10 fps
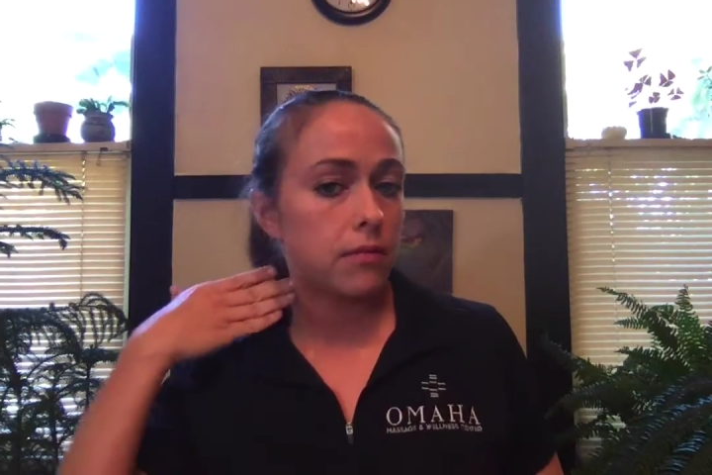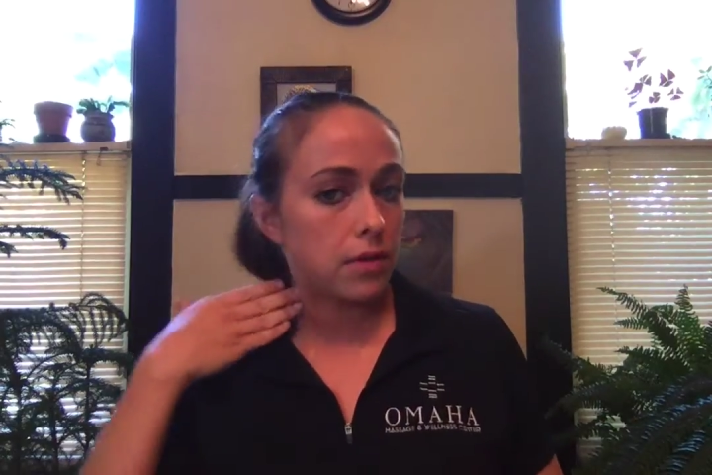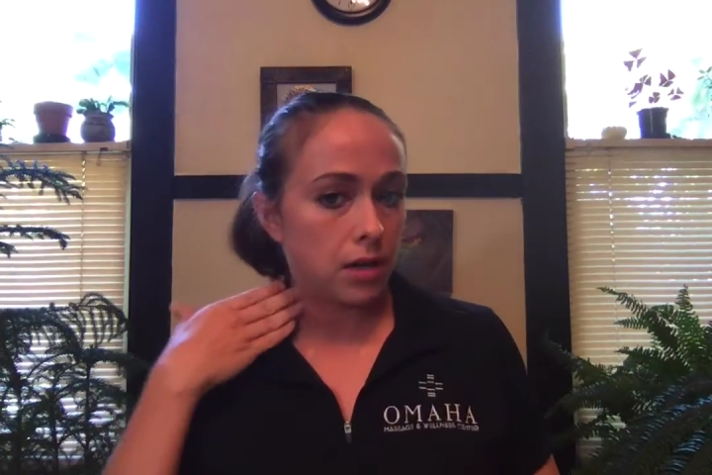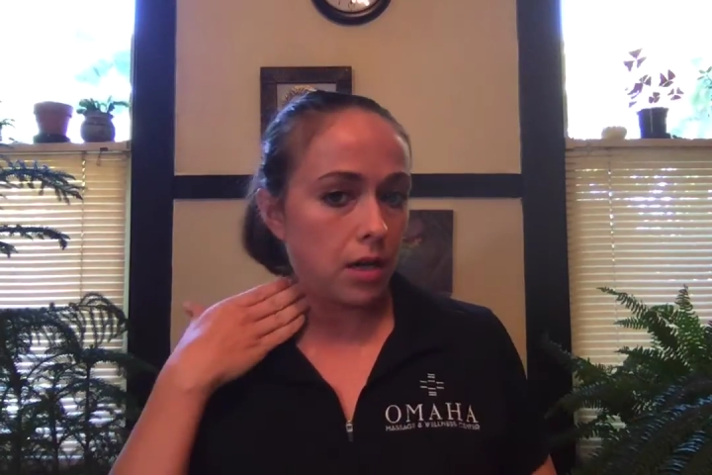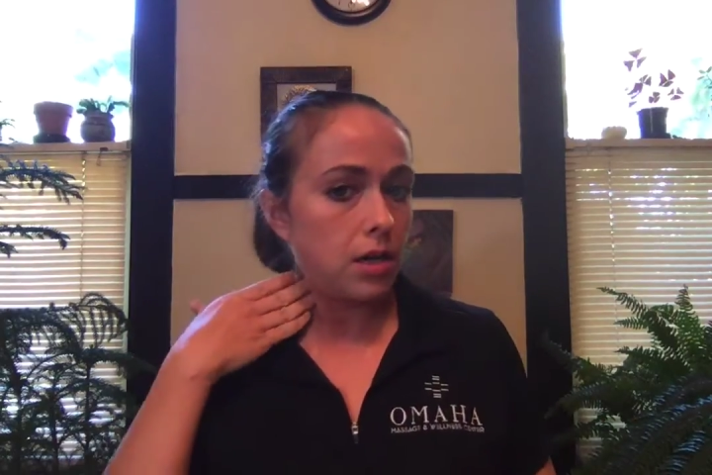
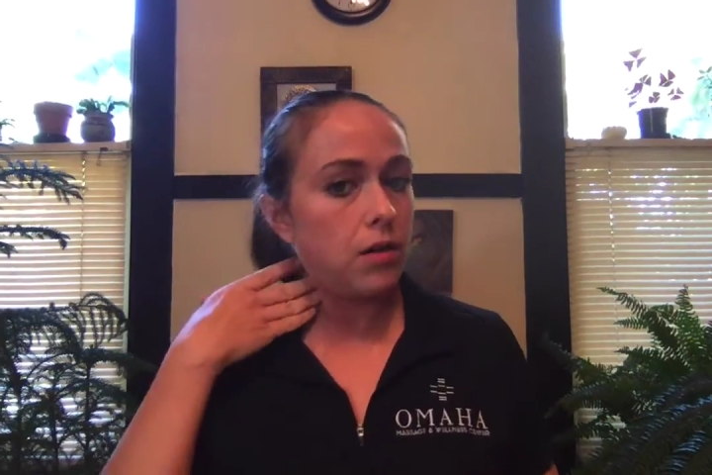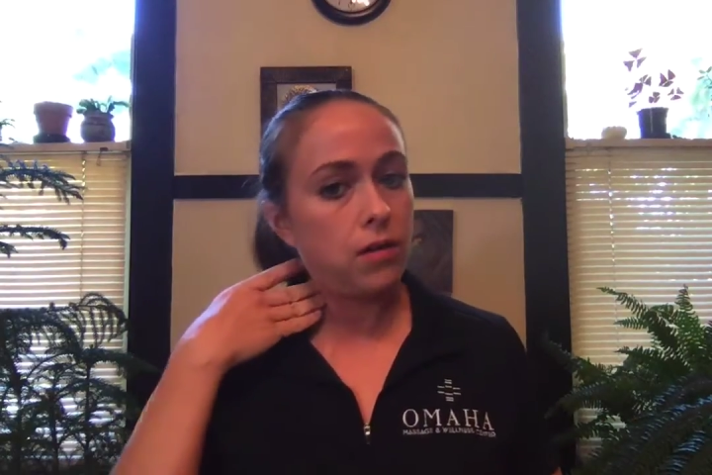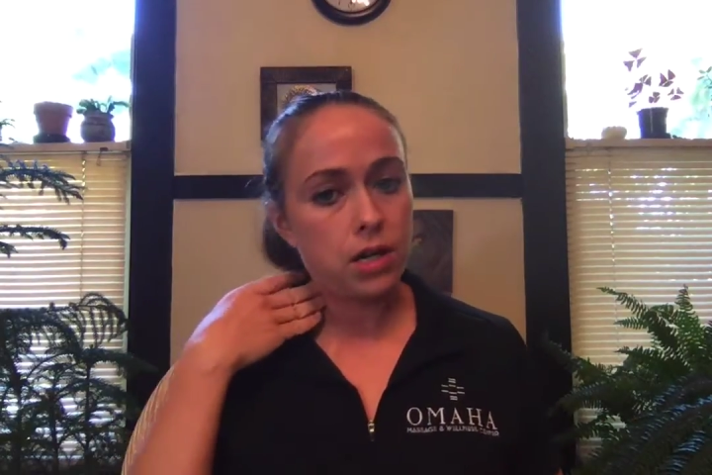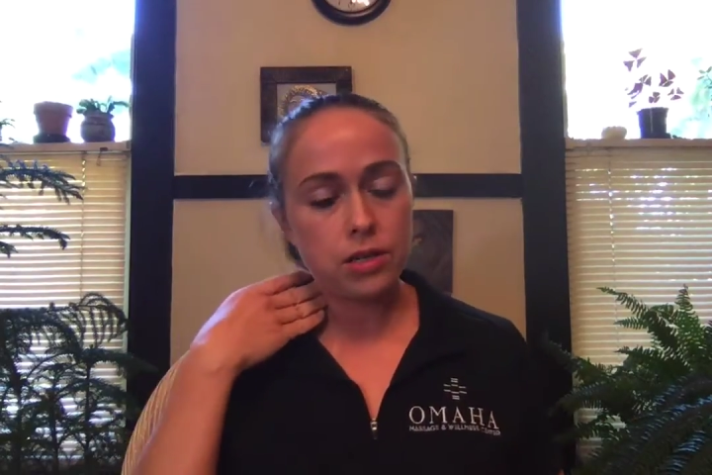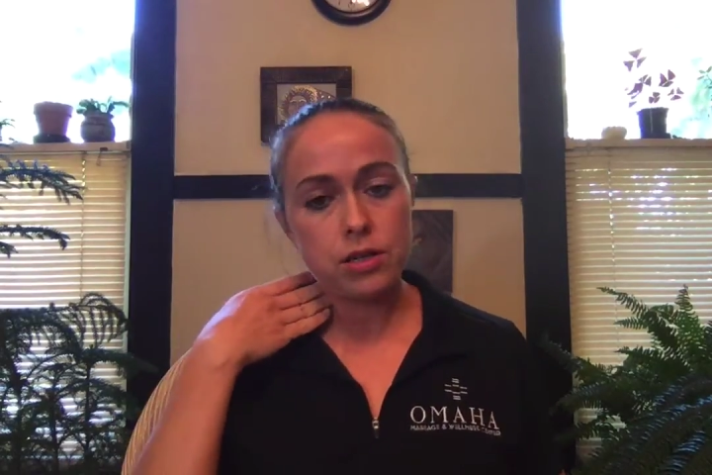I go
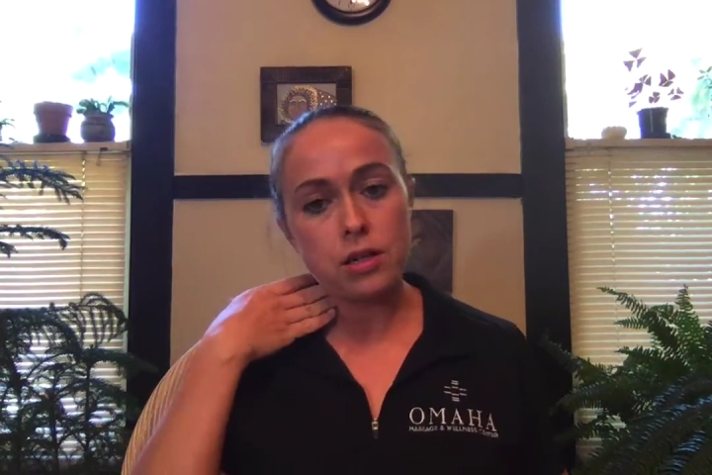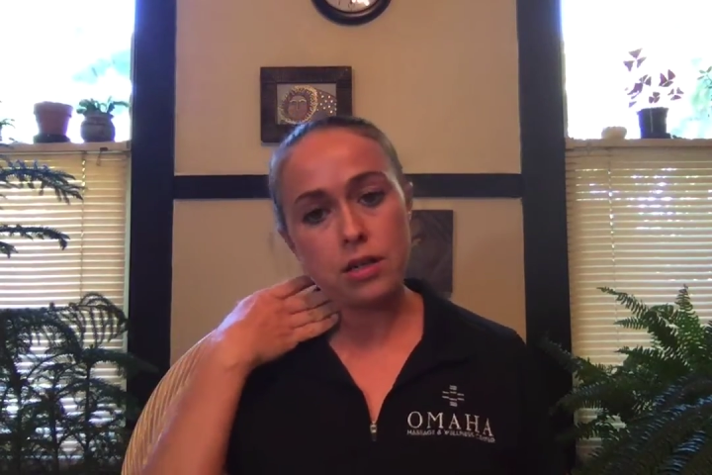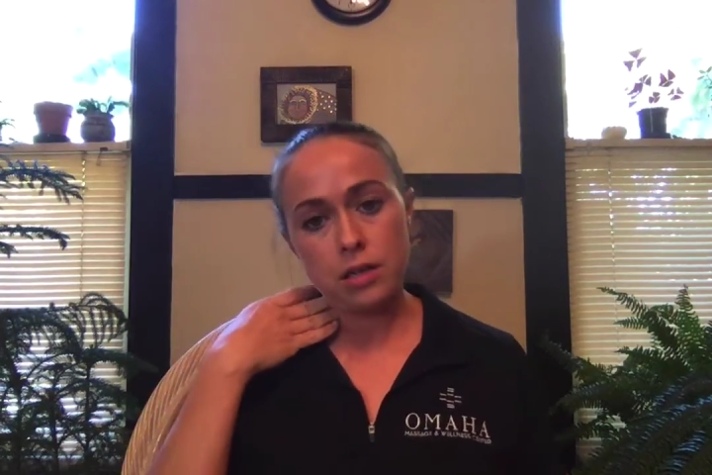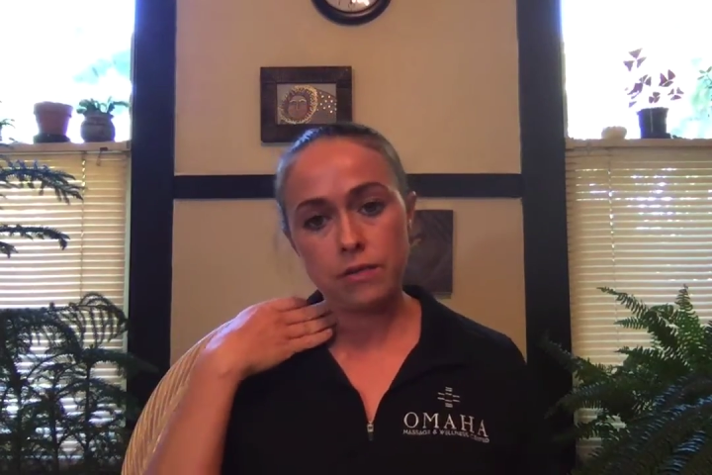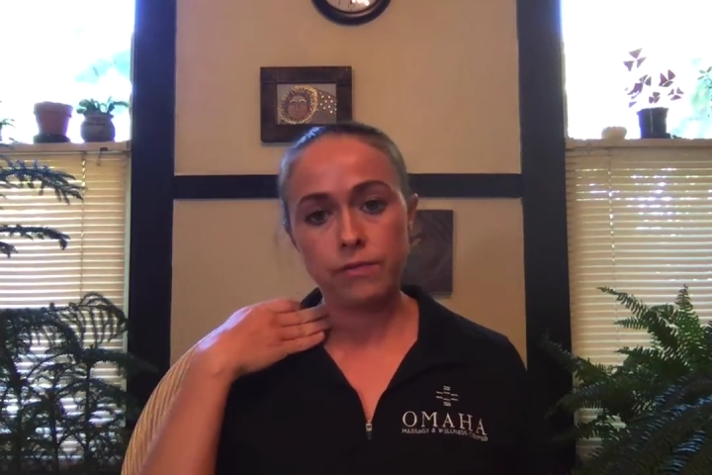
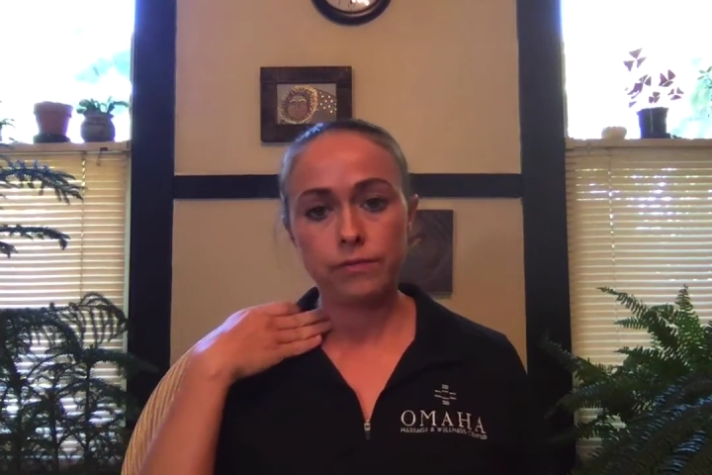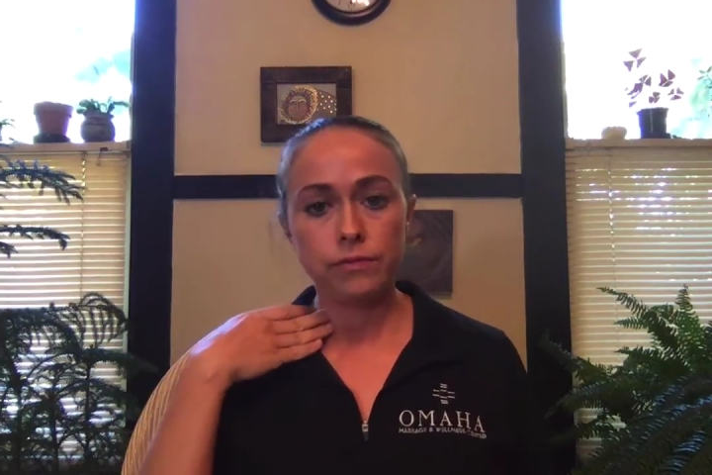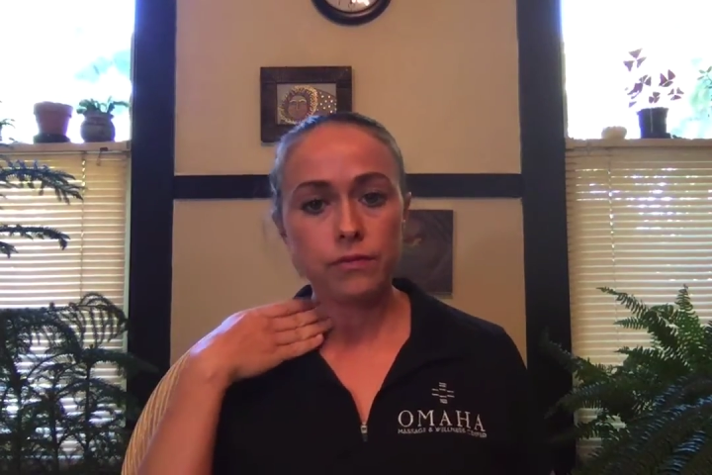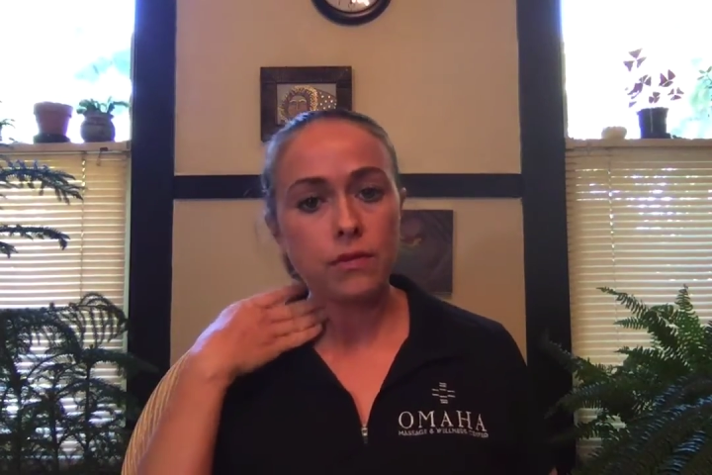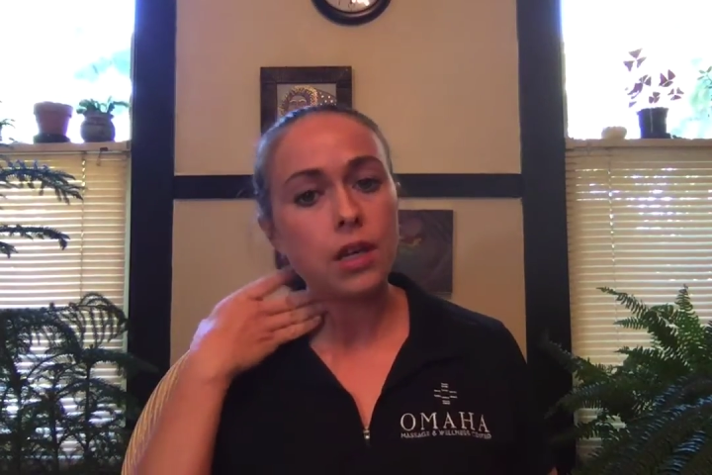under
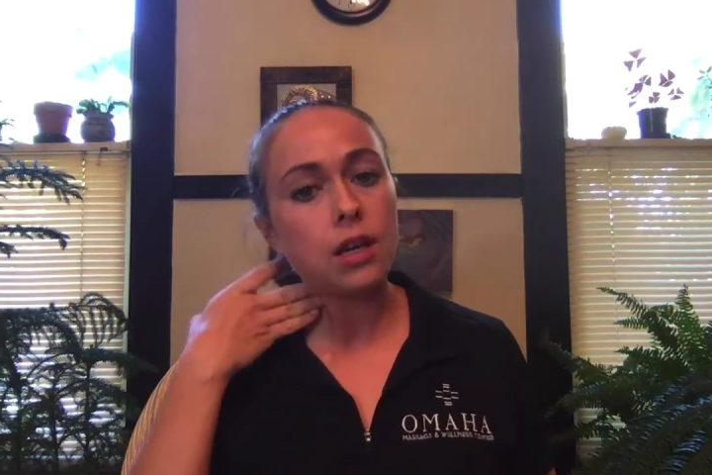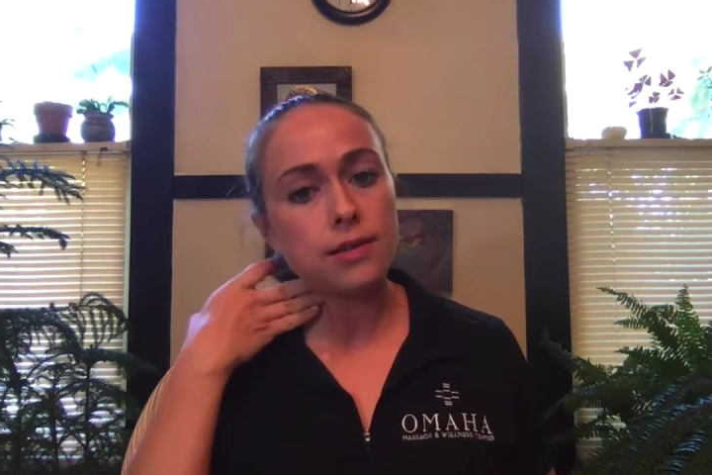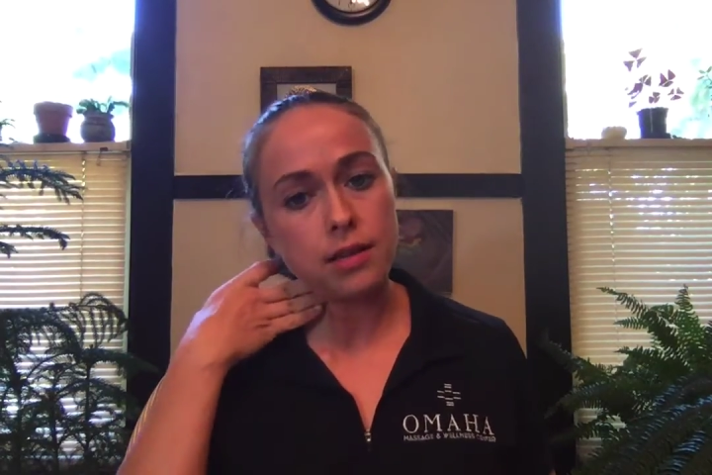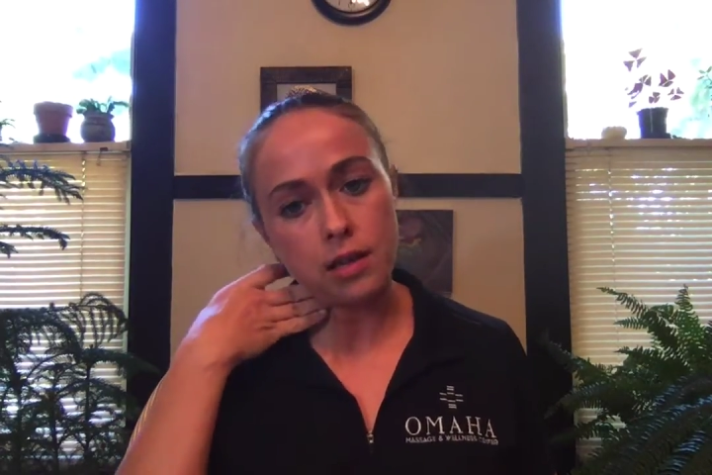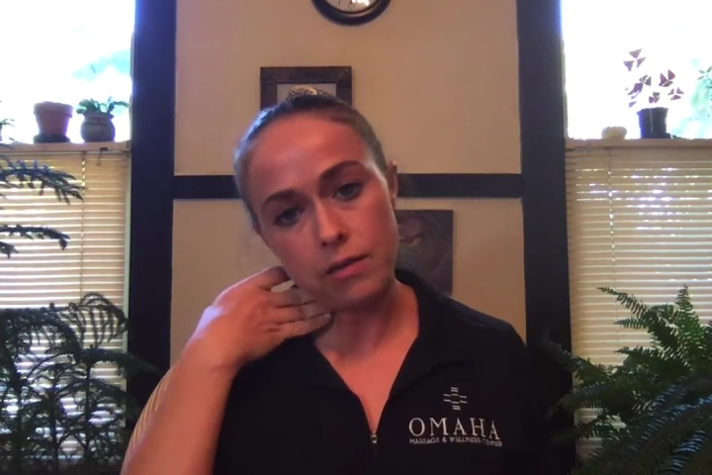the
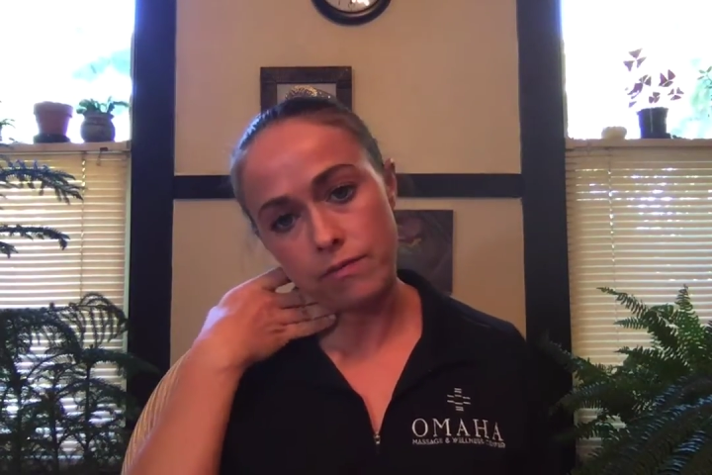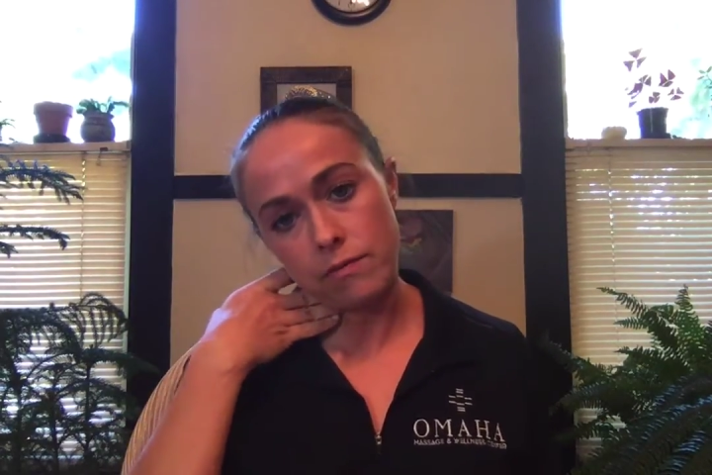SCM